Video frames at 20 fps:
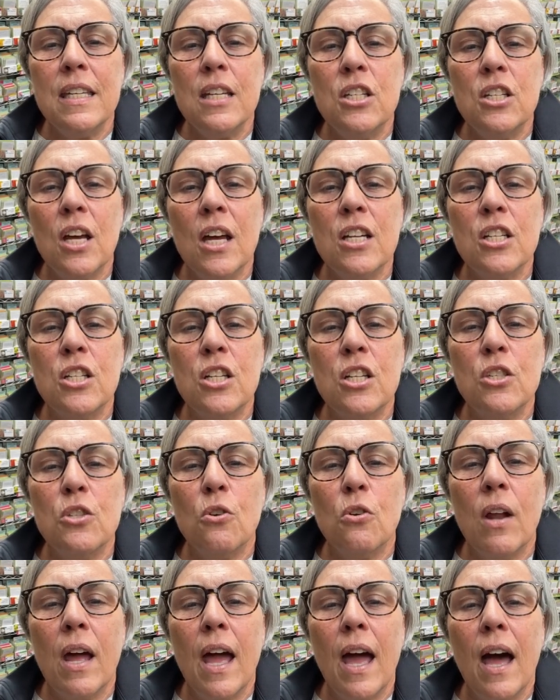
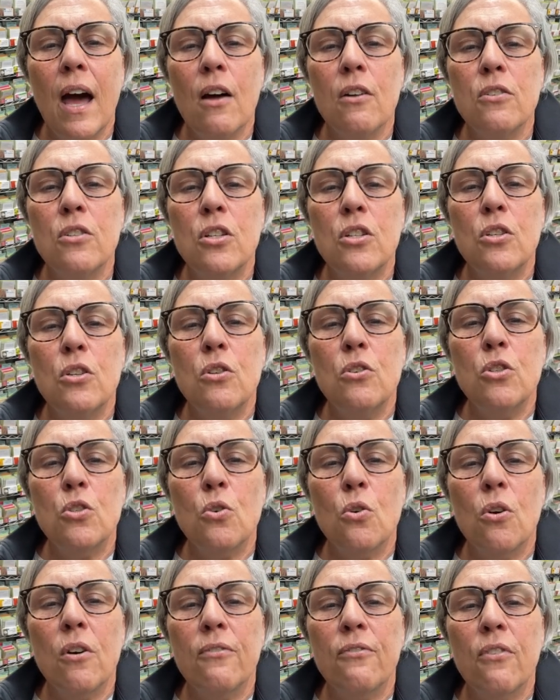suggestions on how to do
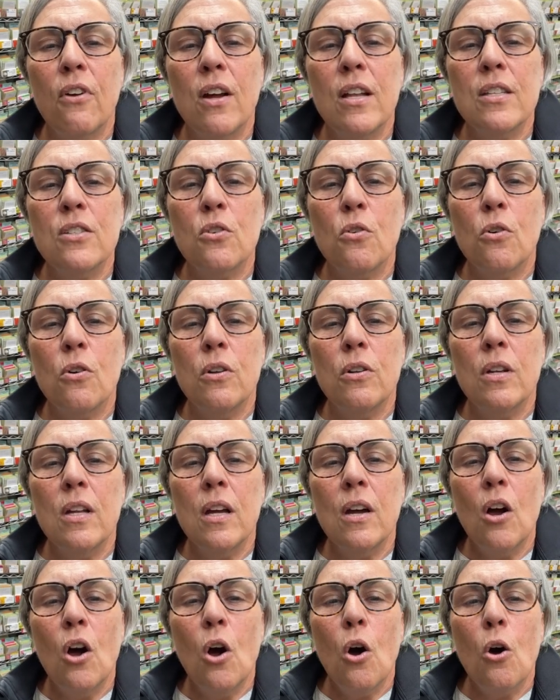storefronts
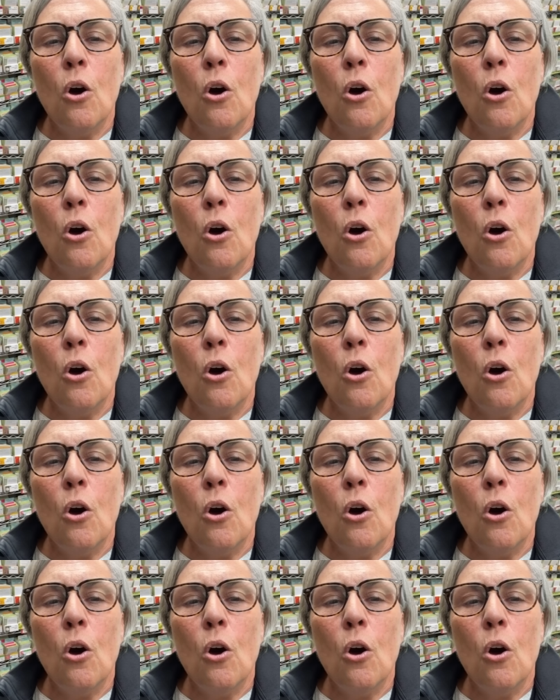on